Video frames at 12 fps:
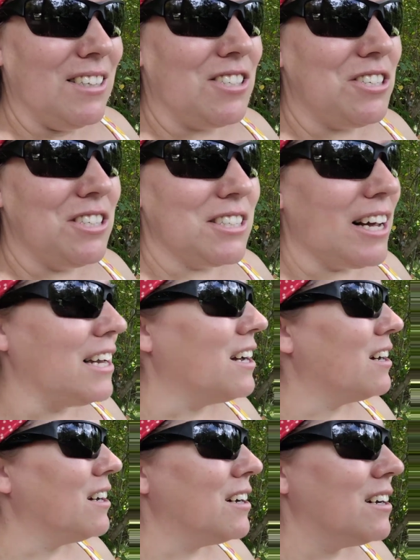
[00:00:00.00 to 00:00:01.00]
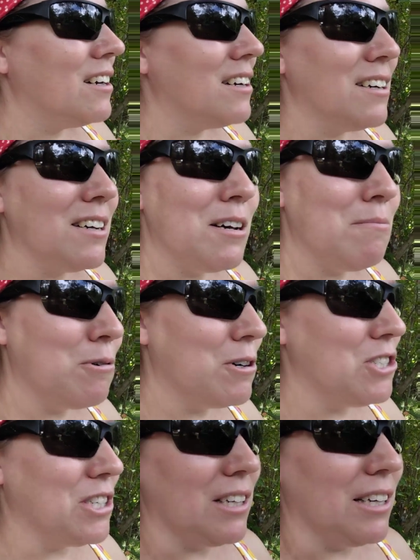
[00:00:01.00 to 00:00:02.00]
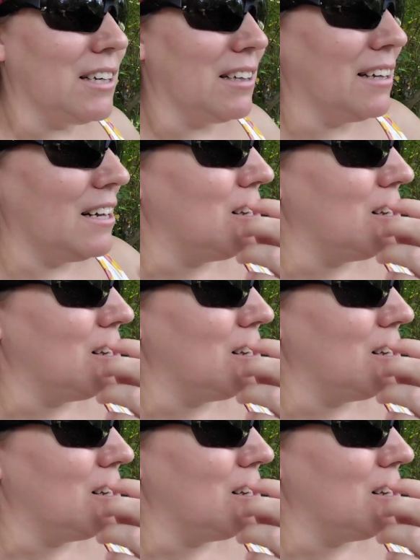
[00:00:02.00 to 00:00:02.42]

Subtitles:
She's like, And poor Jillian,